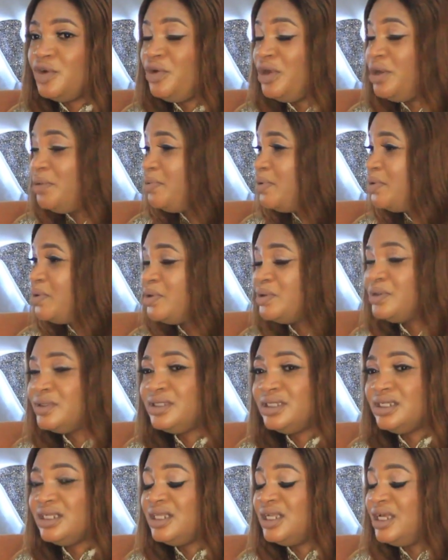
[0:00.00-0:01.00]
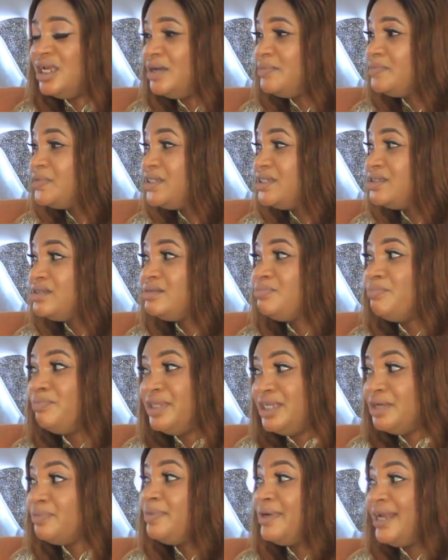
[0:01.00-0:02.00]
people, the lame,
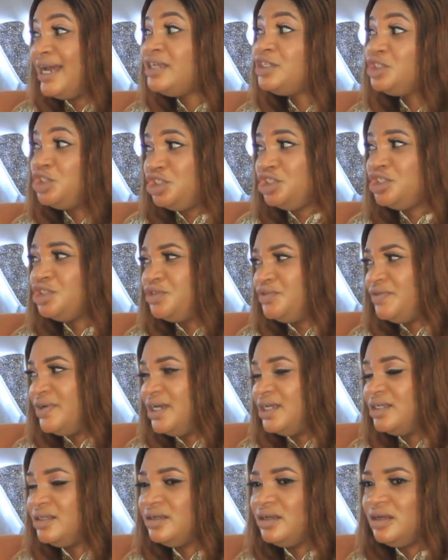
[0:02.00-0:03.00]
the blind children.